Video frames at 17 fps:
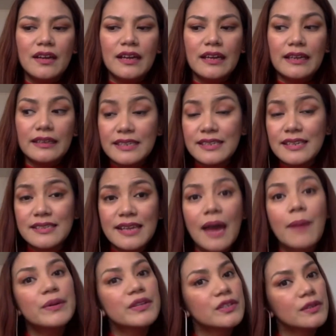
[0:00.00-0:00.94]
this has
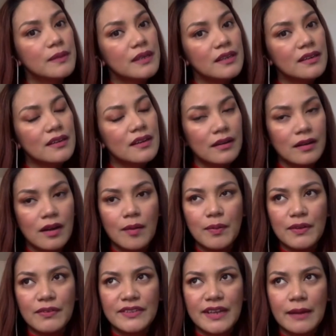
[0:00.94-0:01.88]
happened to me a
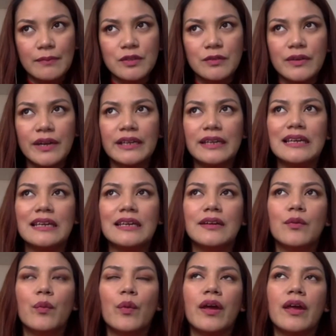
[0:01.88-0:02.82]
couple of times already
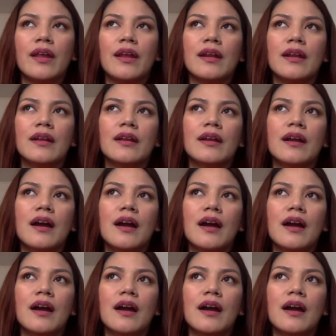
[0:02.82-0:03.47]
when